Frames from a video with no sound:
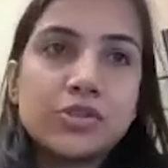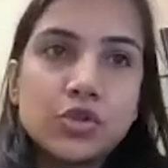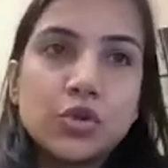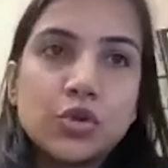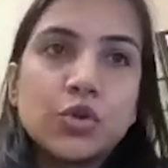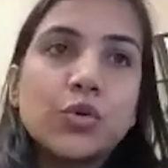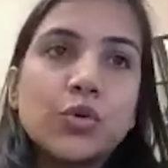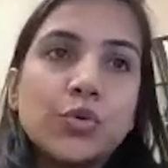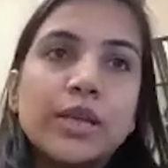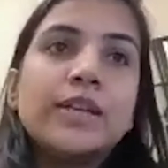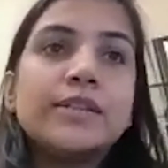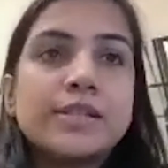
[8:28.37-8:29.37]
you know
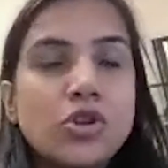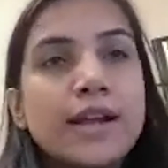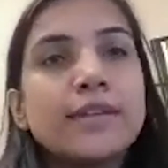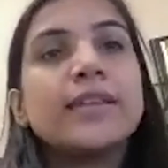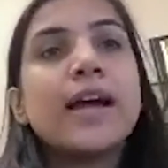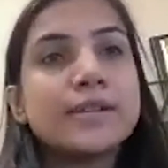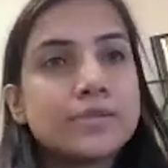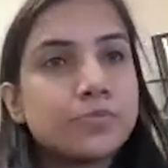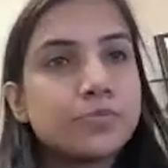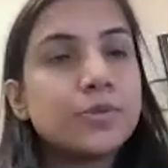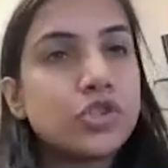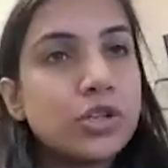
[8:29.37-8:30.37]
really does not add that
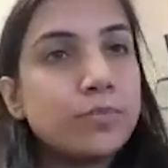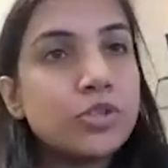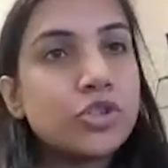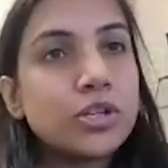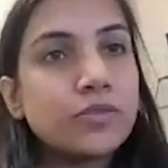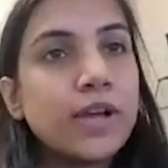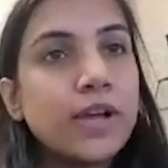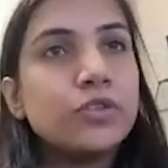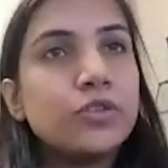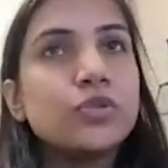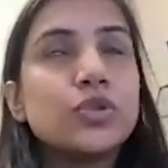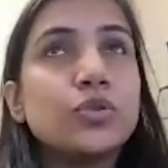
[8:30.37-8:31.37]
much immediate value
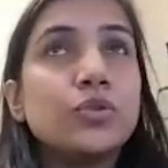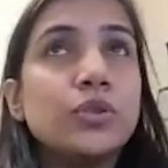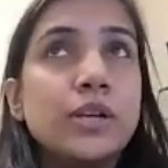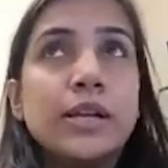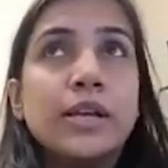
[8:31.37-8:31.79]
so